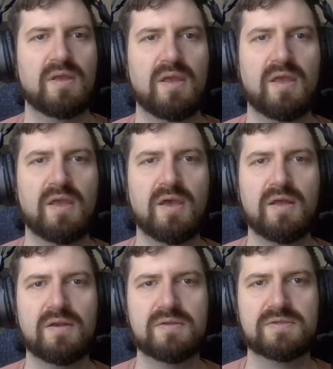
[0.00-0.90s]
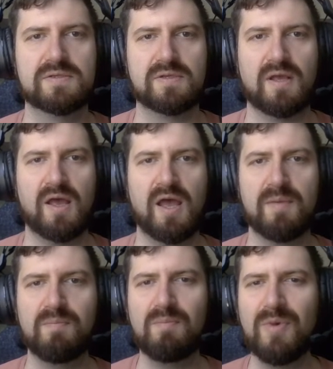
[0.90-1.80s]
And I
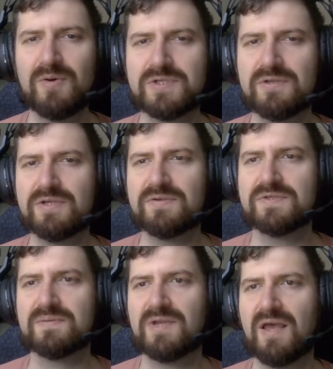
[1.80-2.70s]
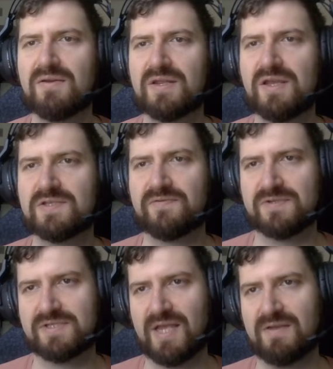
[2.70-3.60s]
mostly use them nowadays for
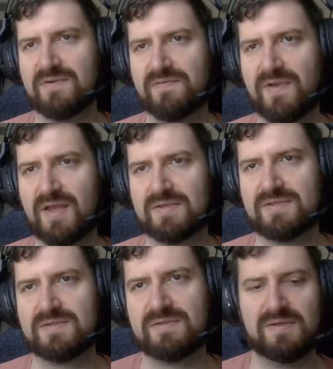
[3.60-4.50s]
sound effects,